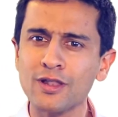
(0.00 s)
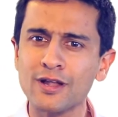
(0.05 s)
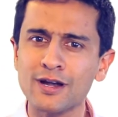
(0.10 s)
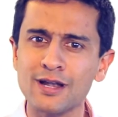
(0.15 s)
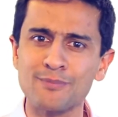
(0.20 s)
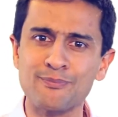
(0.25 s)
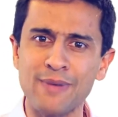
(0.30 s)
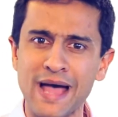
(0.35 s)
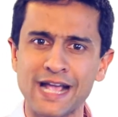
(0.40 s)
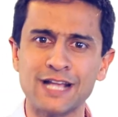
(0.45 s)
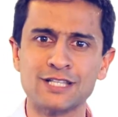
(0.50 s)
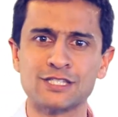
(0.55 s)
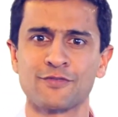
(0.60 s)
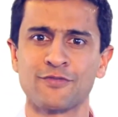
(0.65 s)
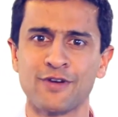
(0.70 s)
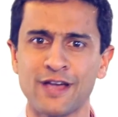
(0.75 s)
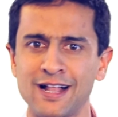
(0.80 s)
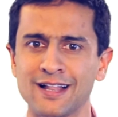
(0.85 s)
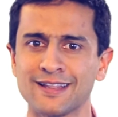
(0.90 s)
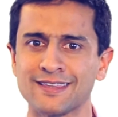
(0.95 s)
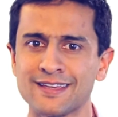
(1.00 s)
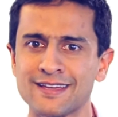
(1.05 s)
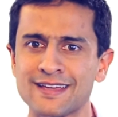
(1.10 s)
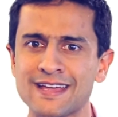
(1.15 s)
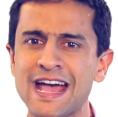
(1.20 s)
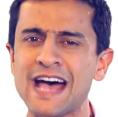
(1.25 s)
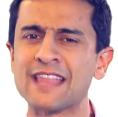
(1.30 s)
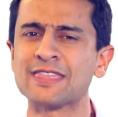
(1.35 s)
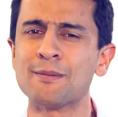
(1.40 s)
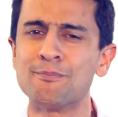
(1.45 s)
little packets of health
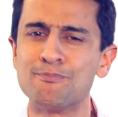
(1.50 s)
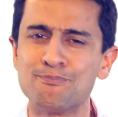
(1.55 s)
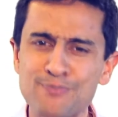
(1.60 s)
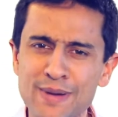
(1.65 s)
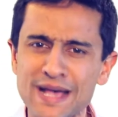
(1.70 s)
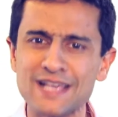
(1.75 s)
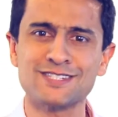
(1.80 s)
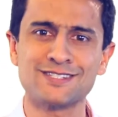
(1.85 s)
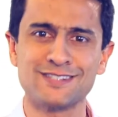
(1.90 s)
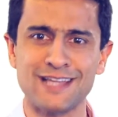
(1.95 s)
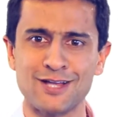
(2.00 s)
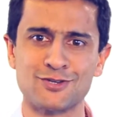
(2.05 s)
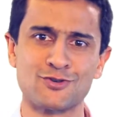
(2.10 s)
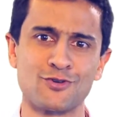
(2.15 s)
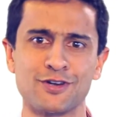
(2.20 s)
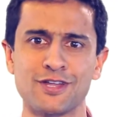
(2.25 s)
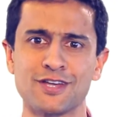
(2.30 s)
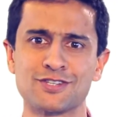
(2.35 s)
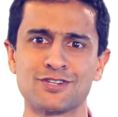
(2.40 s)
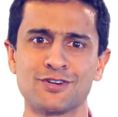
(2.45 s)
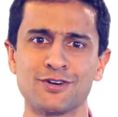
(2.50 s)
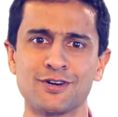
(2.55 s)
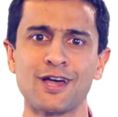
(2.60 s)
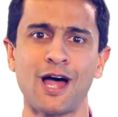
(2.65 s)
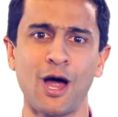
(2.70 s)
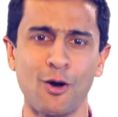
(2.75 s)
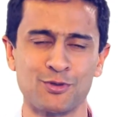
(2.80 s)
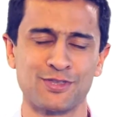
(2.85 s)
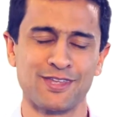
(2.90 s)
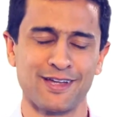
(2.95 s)
and the best natural dessert
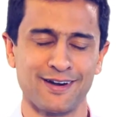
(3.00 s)
out